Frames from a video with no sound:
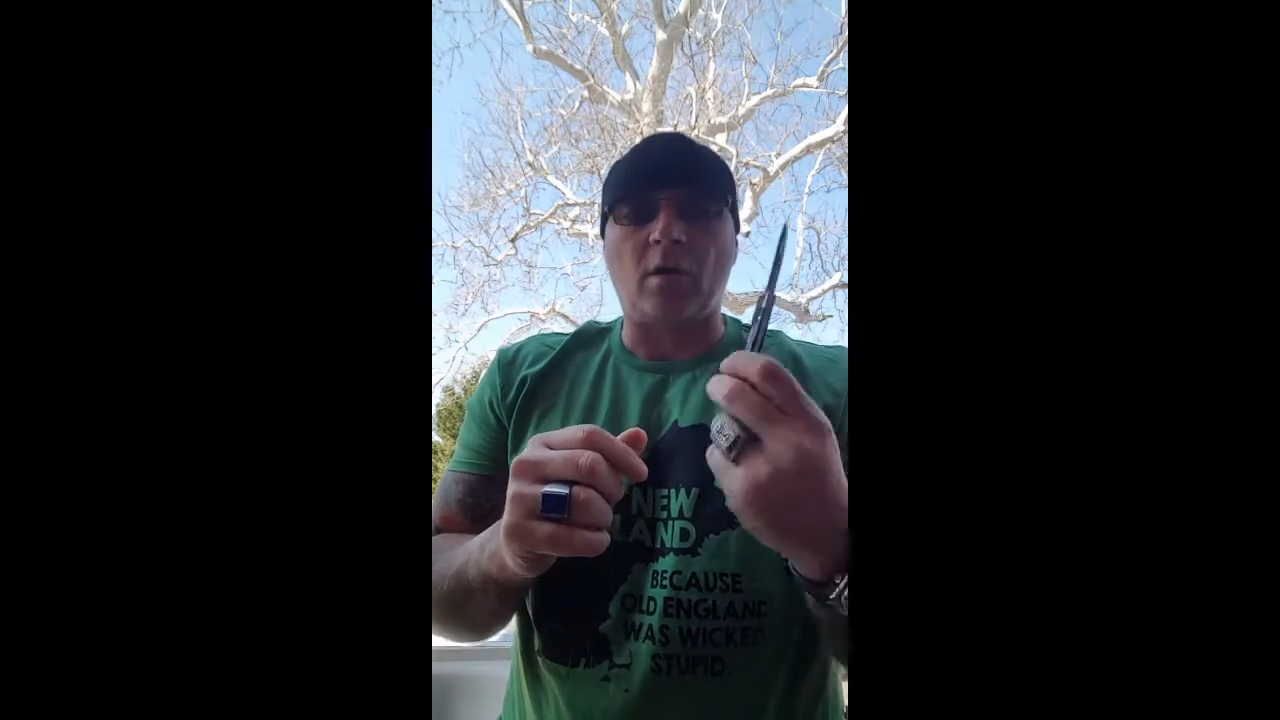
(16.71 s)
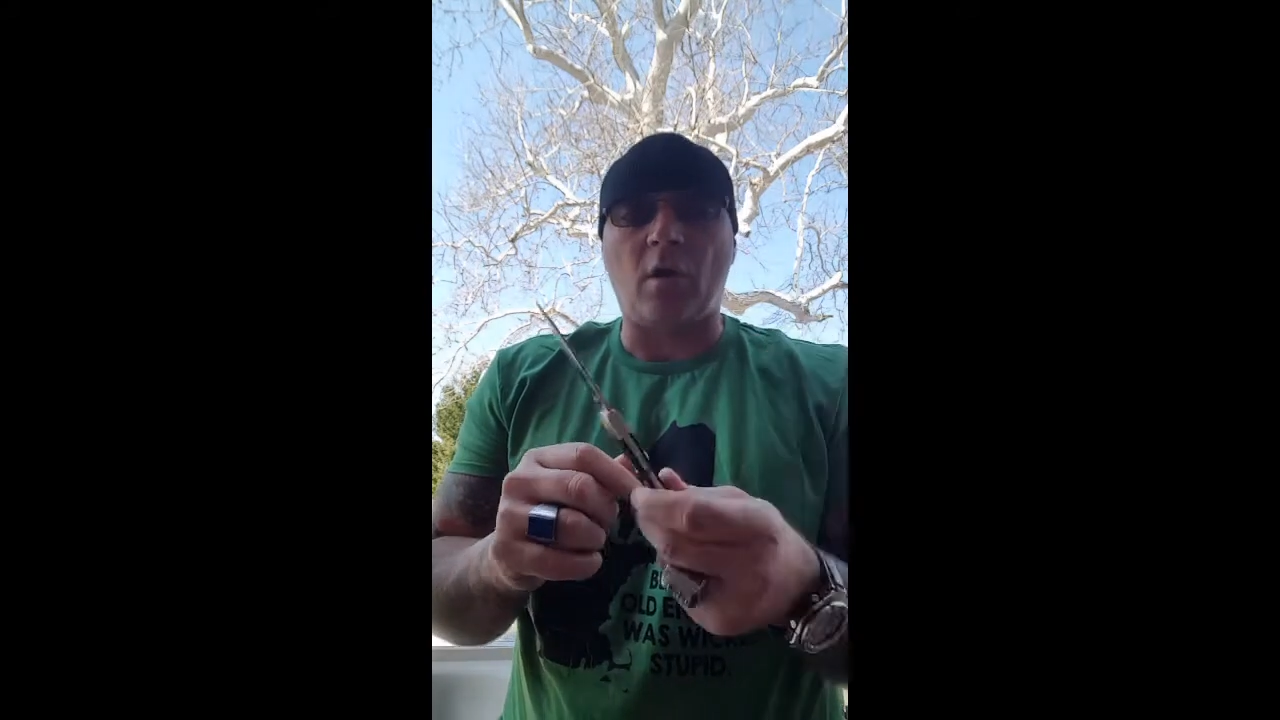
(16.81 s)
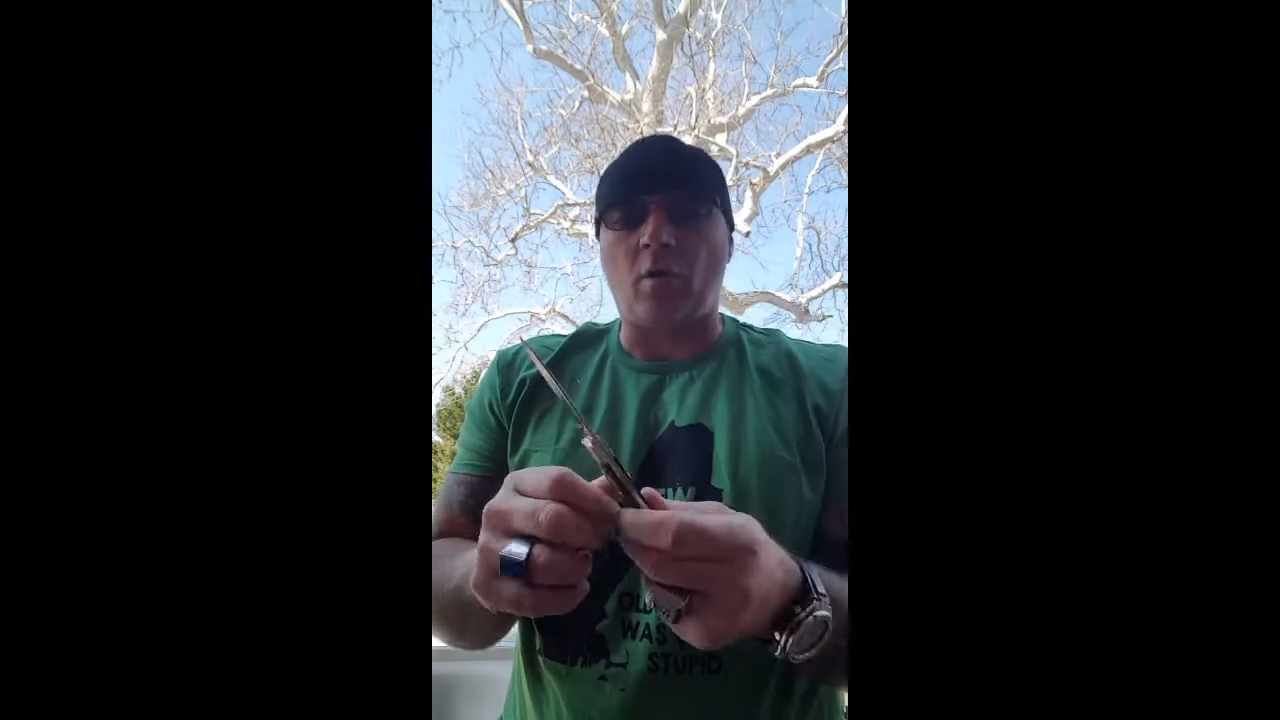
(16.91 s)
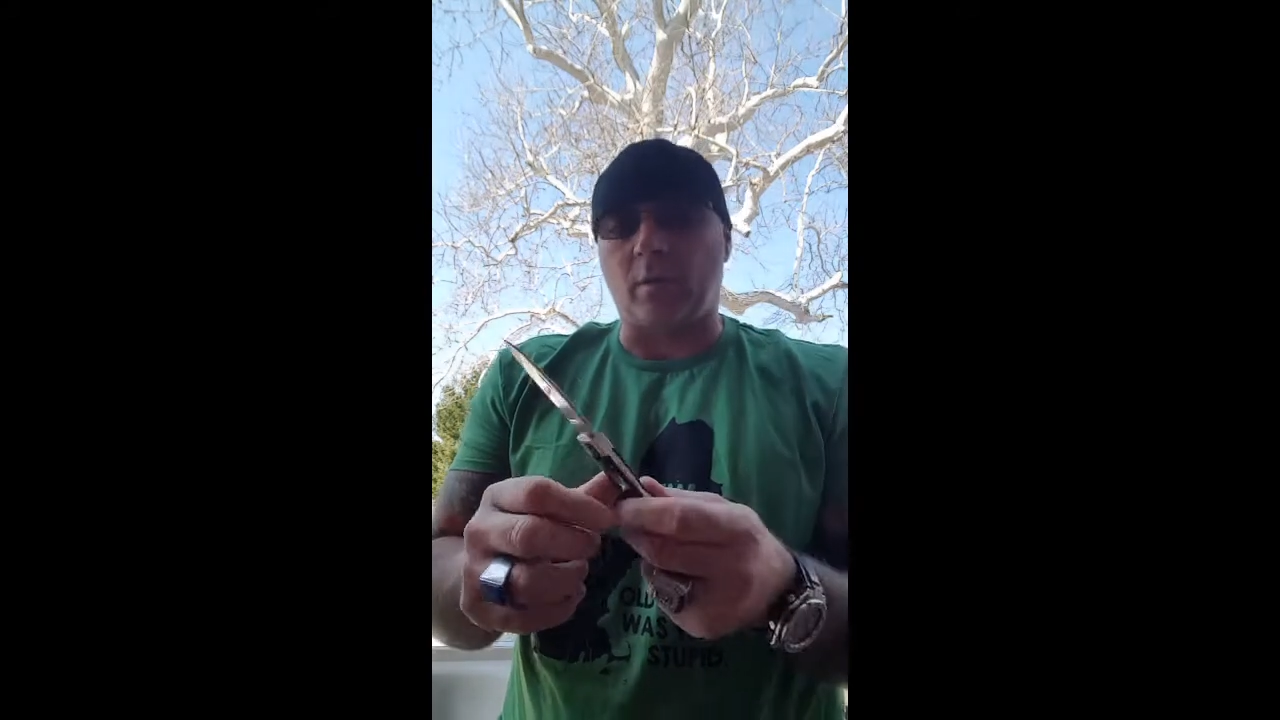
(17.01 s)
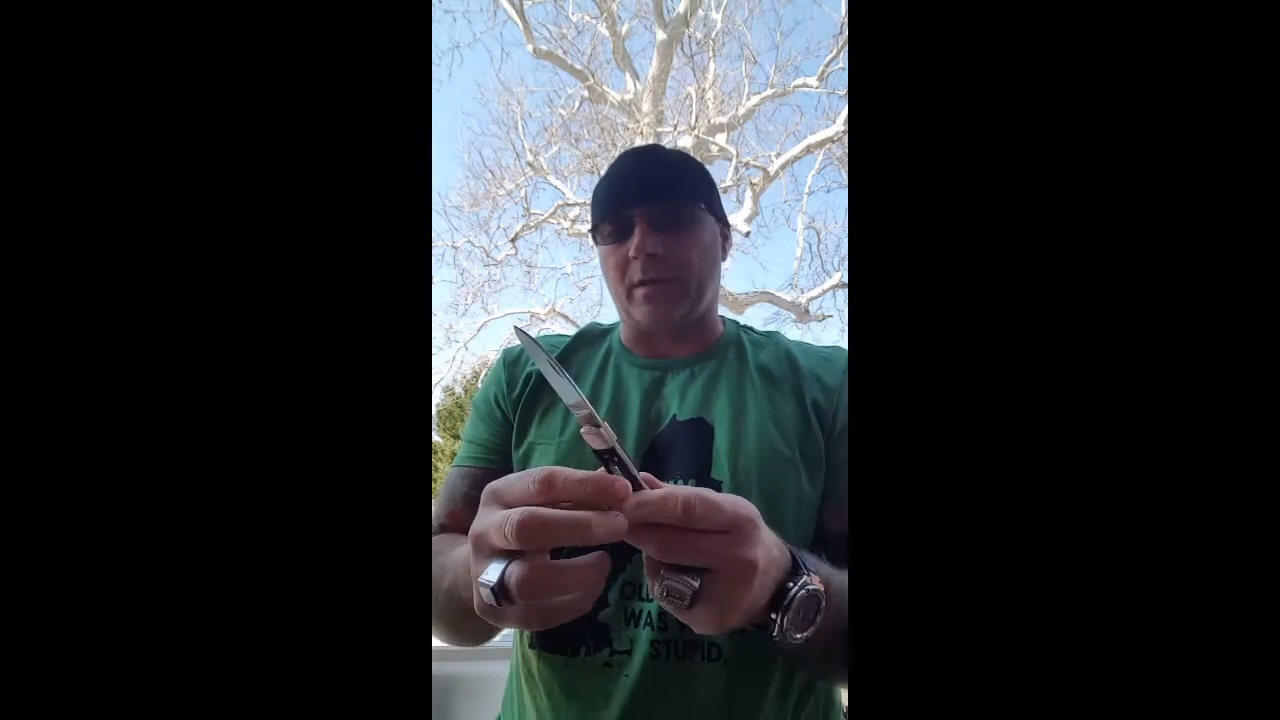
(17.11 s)

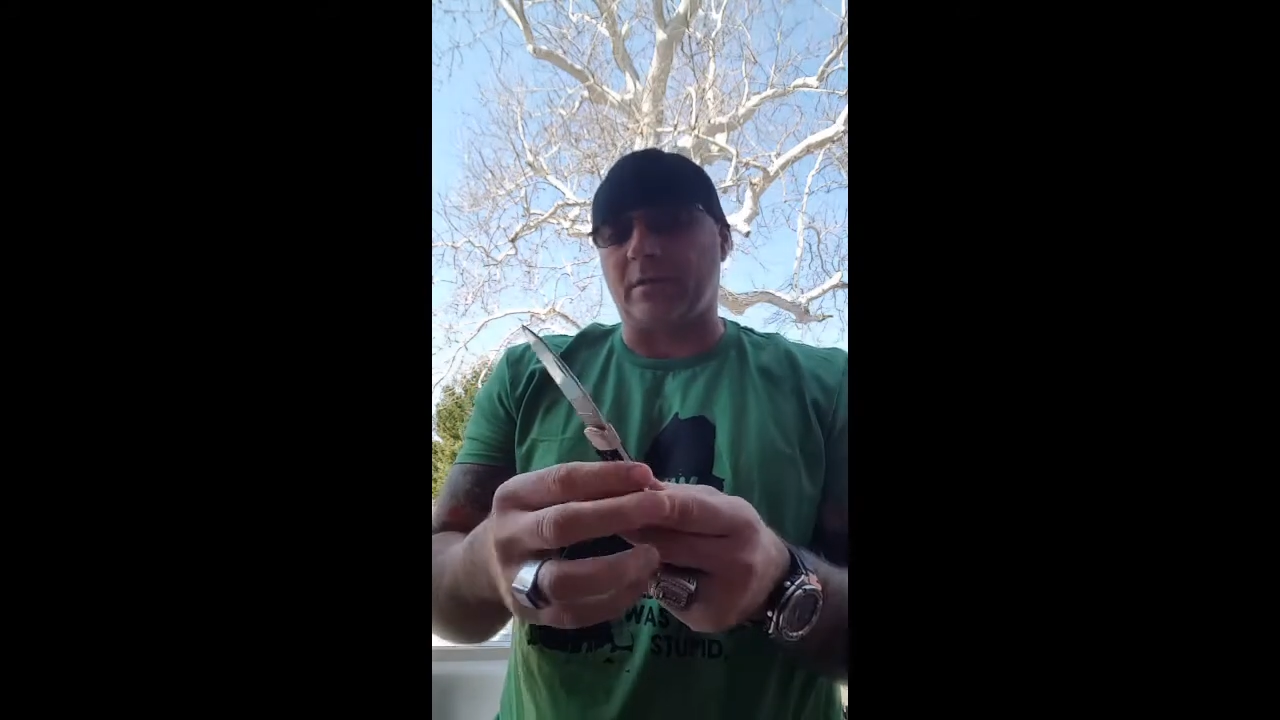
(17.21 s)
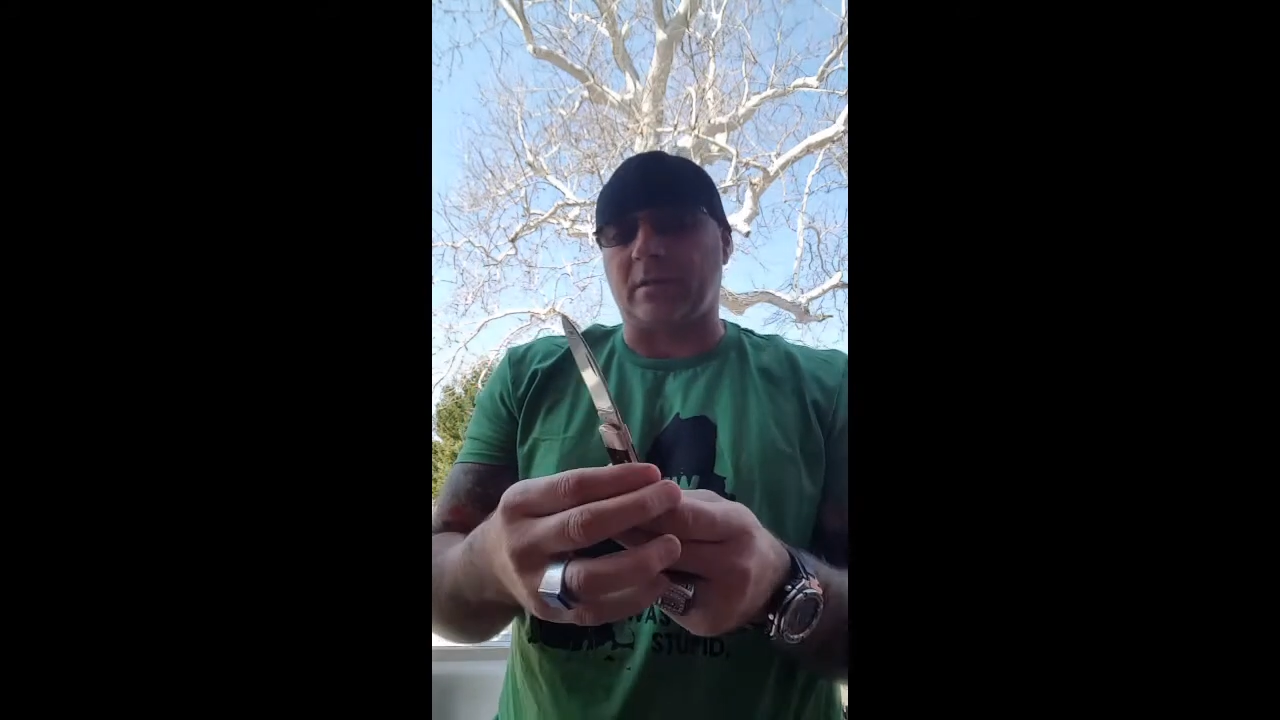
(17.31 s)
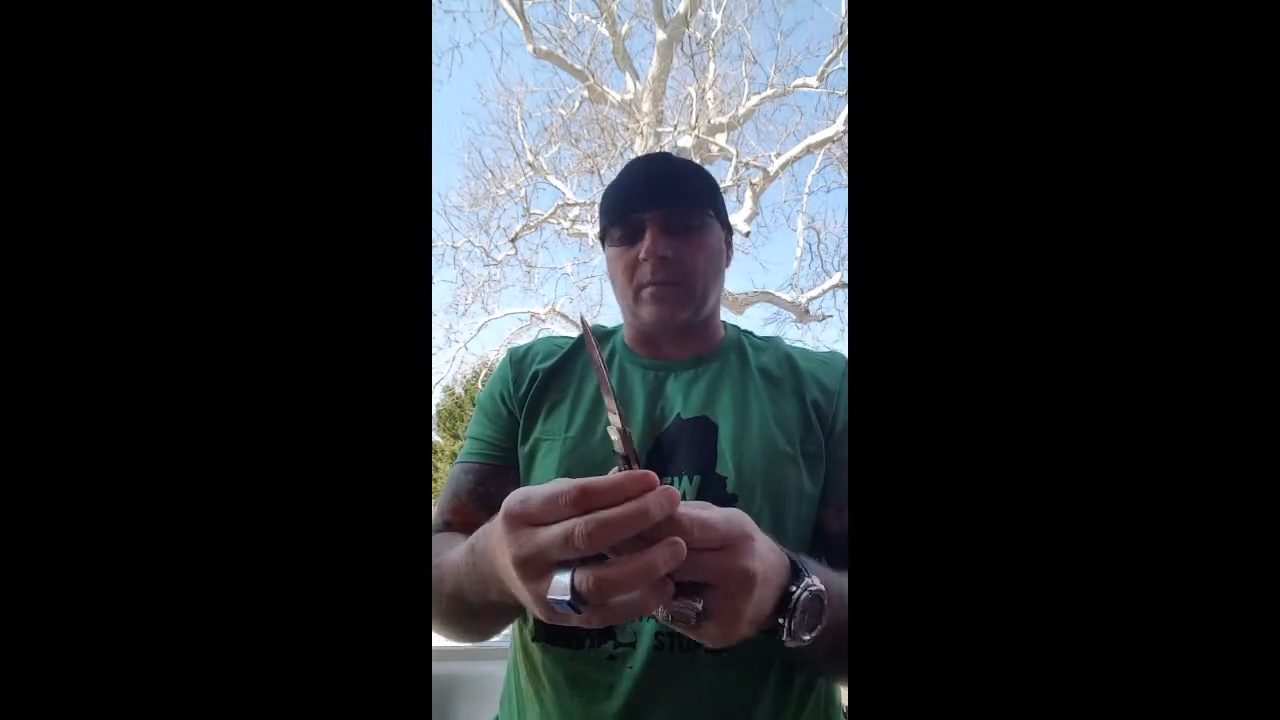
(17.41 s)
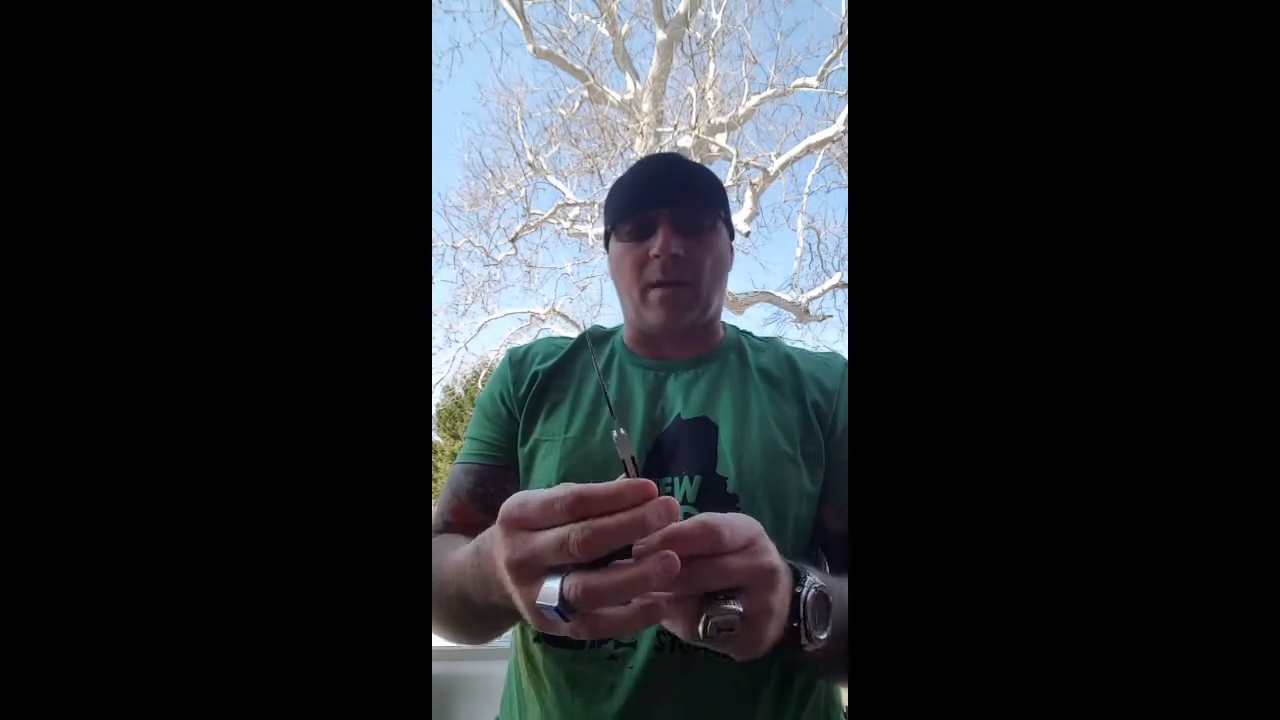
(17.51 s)
always in